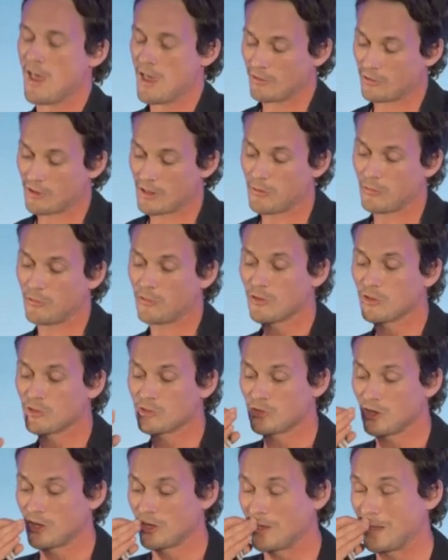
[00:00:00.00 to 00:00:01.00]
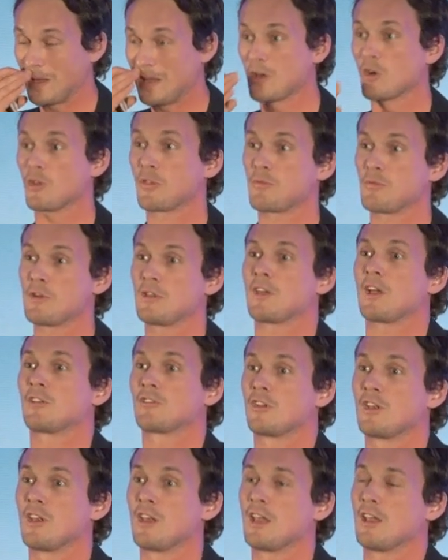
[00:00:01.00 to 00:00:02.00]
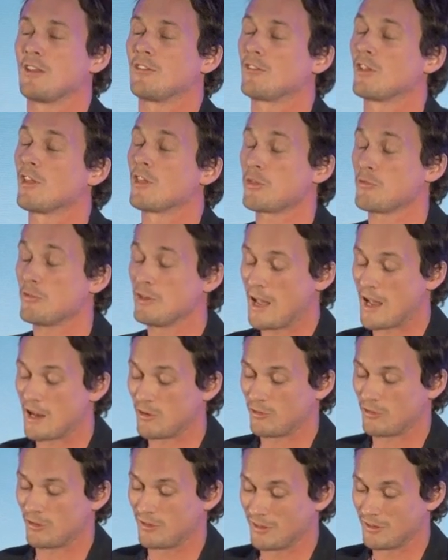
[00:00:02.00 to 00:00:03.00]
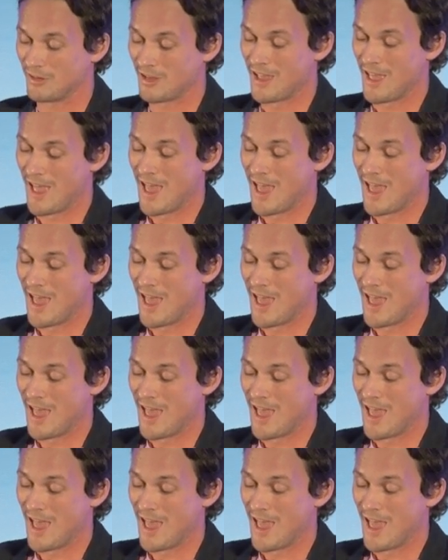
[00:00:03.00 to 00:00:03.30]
So that first year, he got 3,000